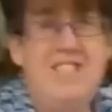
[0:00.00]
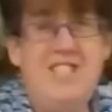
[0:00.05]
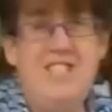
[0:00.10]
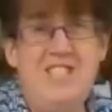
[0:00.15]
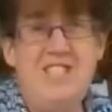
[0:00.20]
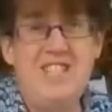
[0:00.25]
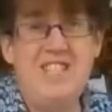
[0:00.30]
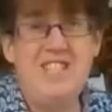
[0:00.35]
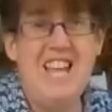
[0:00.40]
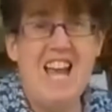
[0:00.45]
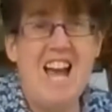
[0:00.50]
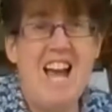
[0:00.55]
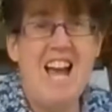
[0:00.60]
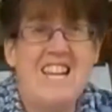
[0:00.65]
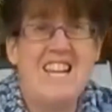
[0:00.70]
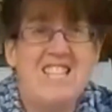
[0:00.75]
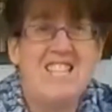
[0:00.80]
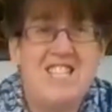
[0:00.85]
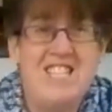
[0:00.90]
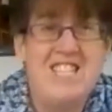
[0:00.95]
do the
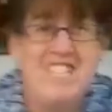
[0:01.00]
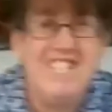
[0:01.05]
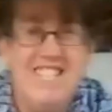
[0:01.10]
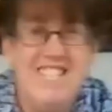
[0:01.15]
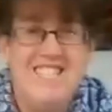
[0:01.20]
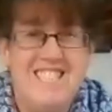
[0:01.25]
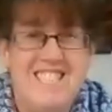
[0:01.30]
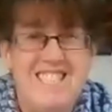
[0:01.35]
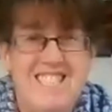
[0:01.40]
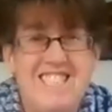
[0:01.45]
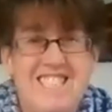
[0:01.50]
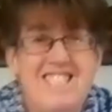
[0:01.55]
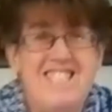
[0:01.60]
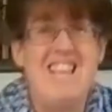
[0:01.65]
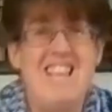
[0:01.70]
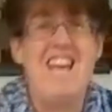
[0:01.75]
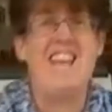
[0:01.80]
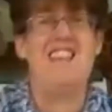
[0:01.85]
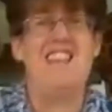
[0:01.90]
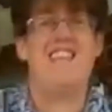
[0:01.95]
actions
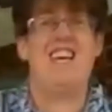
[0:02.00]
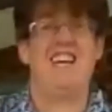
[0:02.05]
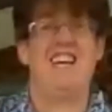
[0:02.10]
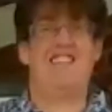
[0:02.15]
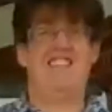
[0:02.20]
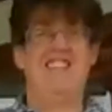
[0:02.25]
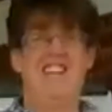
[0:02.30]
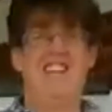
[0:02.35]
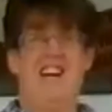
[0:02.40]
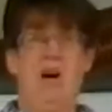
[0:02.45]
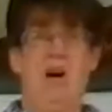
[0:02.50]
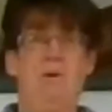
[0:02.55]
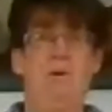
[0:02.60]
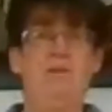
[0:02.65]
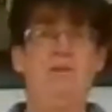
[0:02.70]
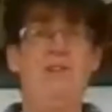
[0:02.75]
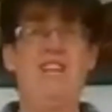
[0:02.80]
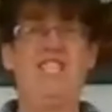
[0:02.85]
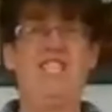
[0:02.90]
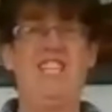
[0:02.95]
together. Are we
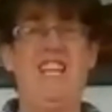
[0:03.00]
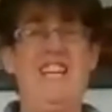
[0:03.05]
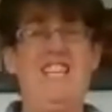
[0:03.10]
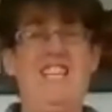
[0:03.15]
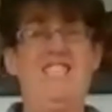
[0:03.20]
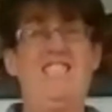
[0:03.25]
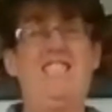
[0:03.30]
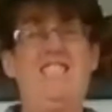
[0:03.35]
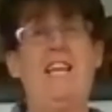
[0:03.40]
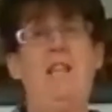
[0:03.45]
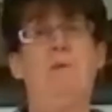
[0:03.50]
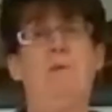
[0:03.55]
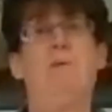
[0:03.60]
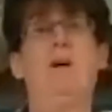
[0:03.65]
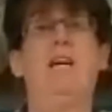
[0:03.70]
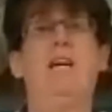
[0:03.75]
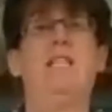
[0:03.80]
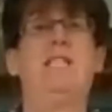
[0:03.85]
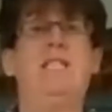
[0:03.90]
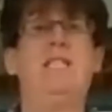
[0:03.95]
ready? Say the
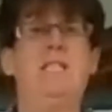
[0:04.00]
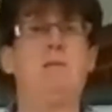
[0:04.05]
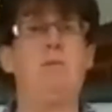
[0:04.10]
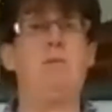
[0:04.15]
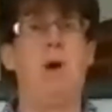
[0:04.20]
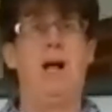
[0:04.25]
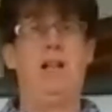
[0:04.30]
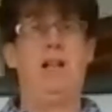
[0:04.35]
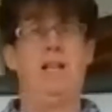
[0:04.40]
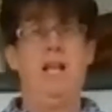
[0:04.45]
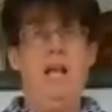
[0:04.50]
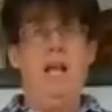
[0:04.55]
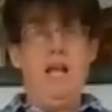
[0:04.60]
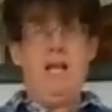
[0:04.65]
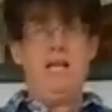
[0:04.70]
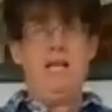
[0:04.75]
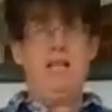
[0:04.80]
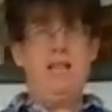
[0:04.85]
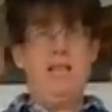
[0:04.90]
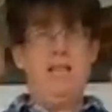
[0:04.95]
words as well.
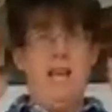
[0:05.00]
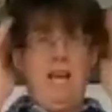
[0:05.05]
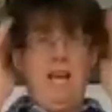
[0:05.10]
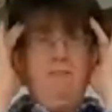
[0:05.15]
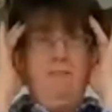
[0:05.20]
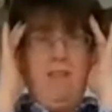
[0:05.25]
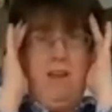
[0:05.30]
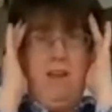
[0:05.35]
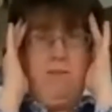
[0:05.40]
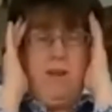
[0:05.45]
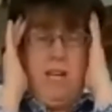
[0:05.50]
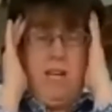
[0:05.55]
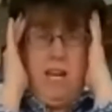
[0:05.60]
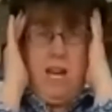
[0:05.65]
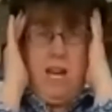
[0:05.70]
Then they're in